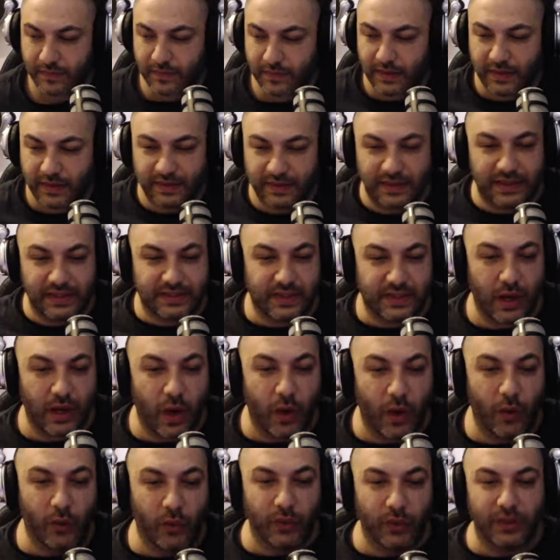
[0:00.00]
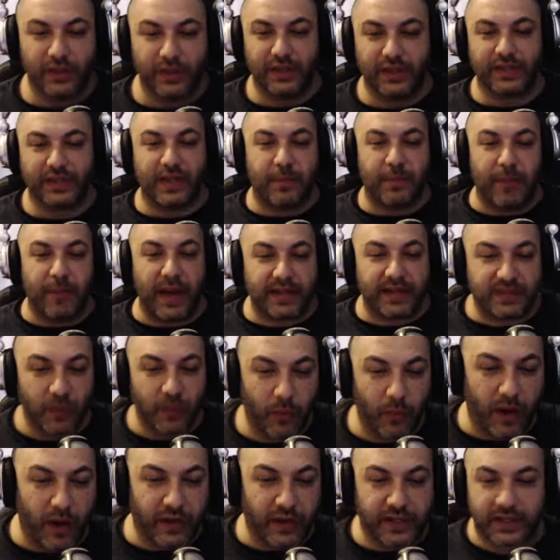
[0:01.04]
Let's go. Get back to
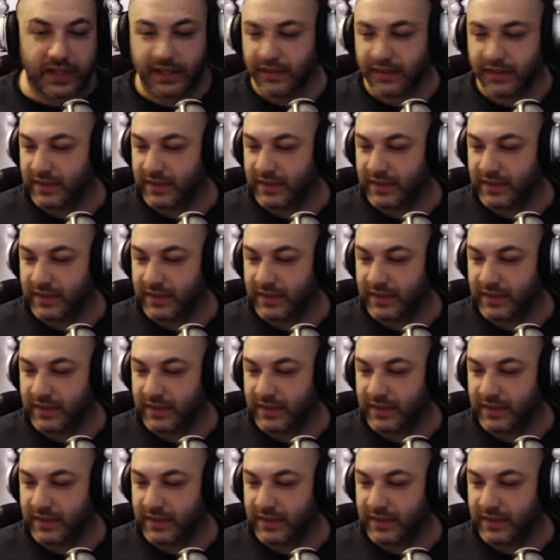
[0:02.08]
work.